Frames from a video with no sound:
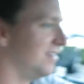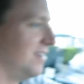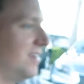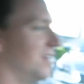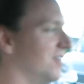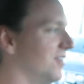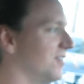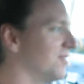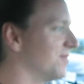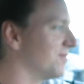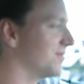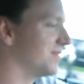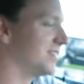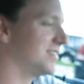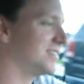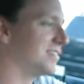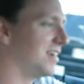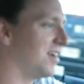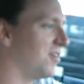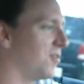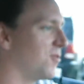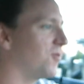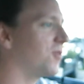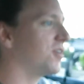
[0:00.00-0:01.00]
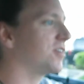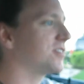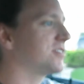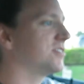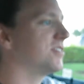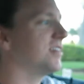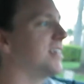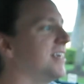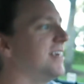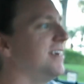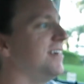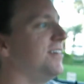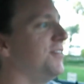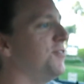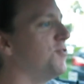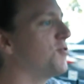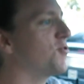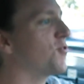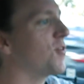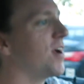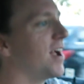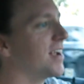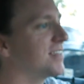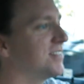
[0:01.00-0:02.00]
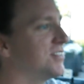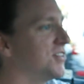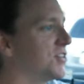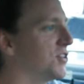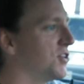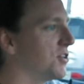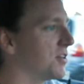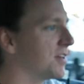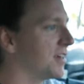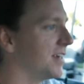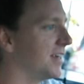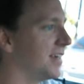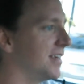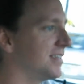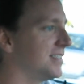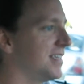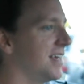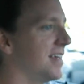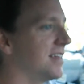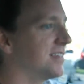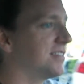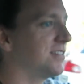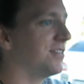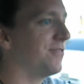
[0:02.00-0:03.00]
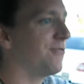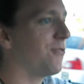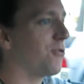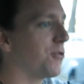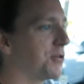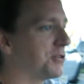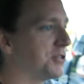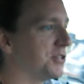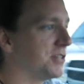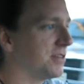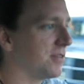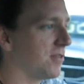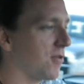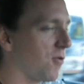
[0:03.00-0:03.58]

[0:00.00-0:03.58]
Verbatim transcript: No, that's not how it works. He who cracks the cookie takes the fortune,